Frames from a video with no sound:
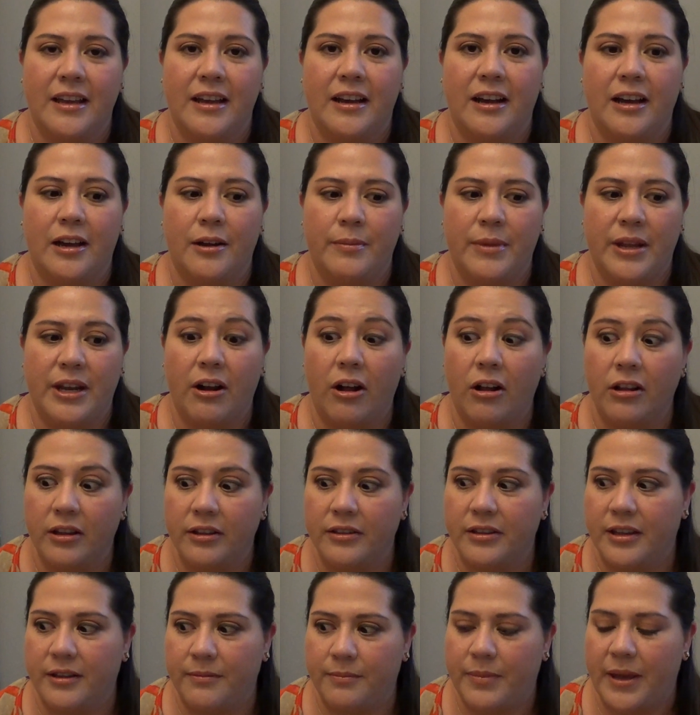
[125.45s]
and all of
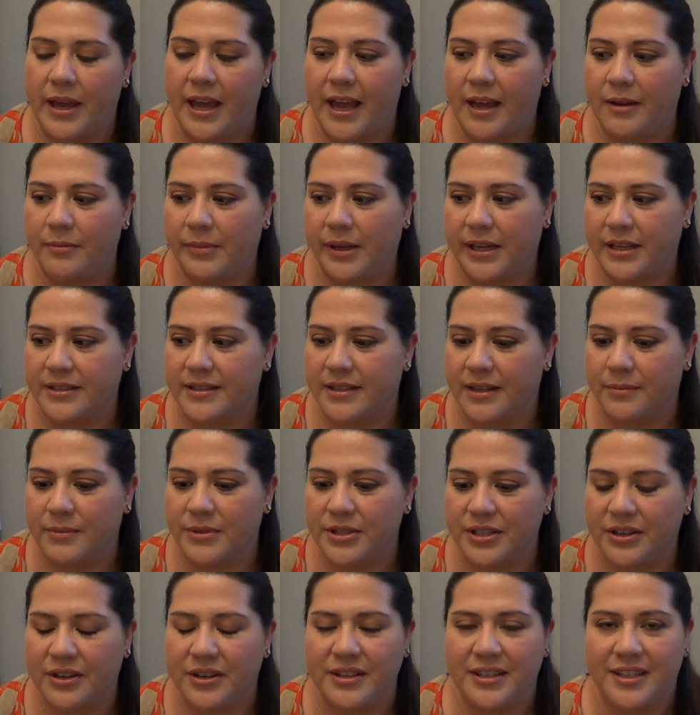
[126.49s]
the handbags that I'm going to
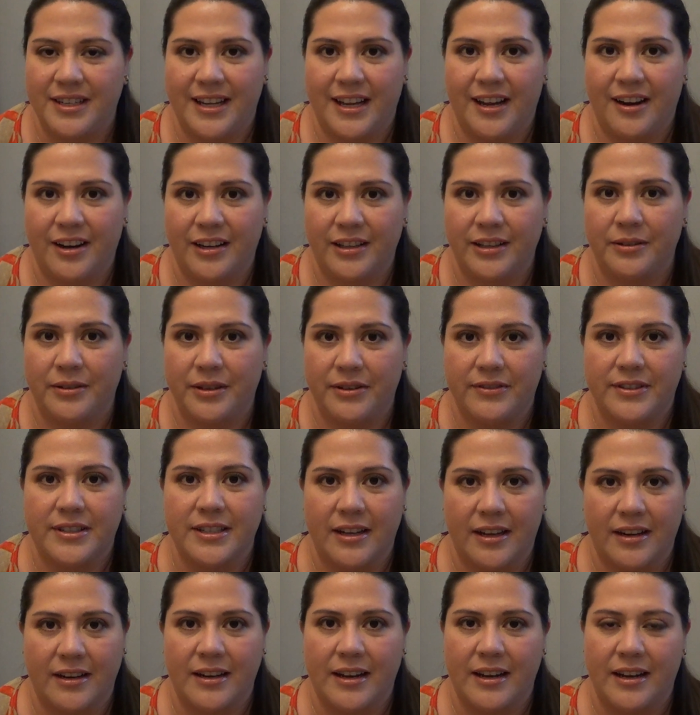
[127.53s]
show you today are Louis
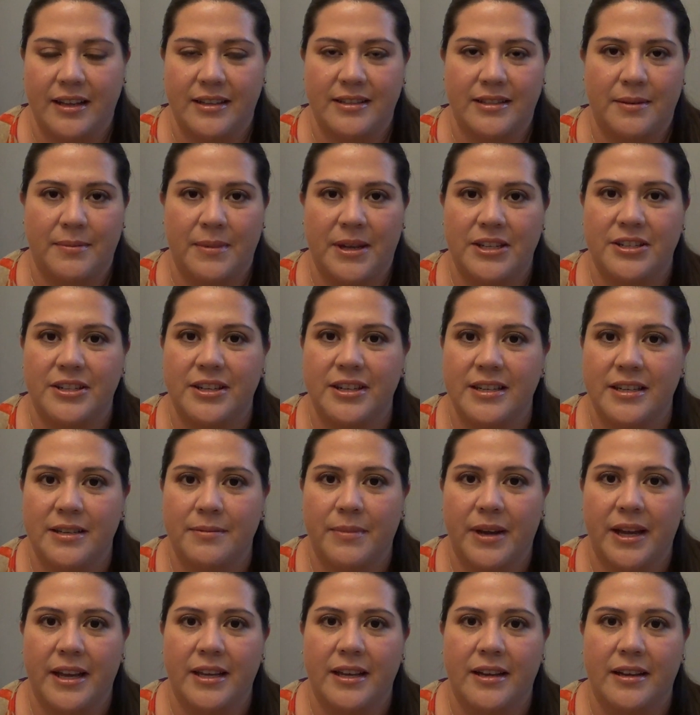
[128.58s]
Vuitton, as I mentioned in
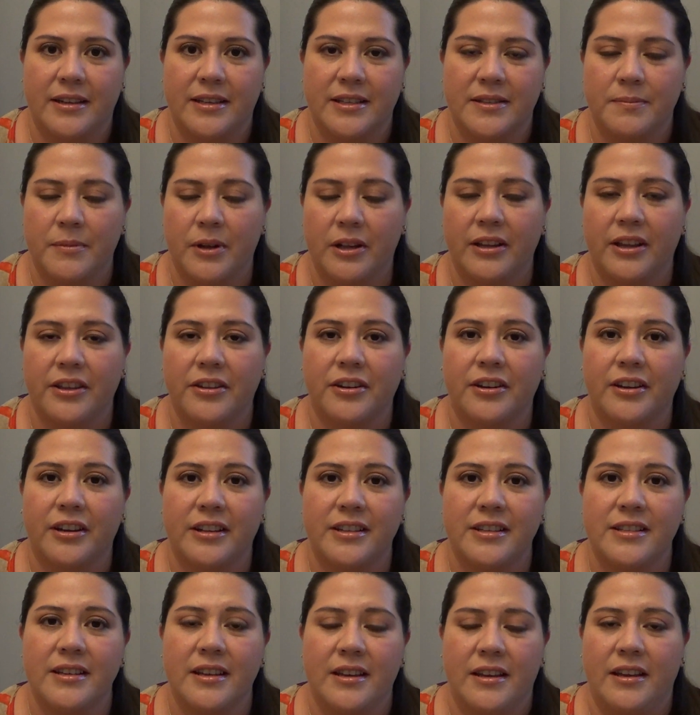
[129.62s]
my small leather
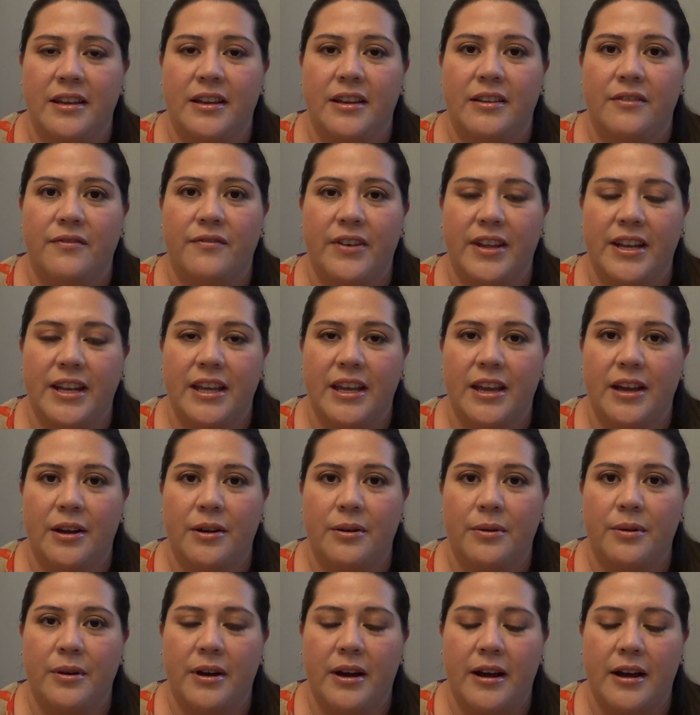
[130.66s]
goods
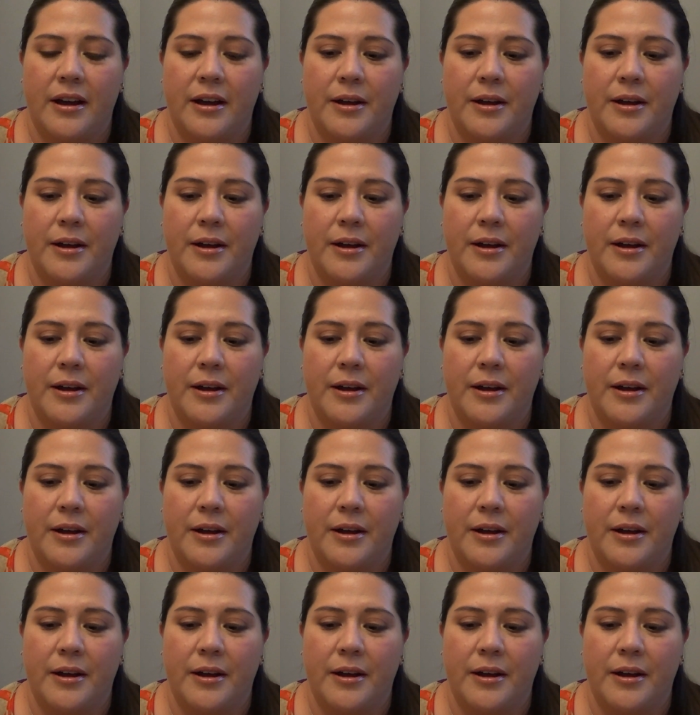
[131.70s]
video.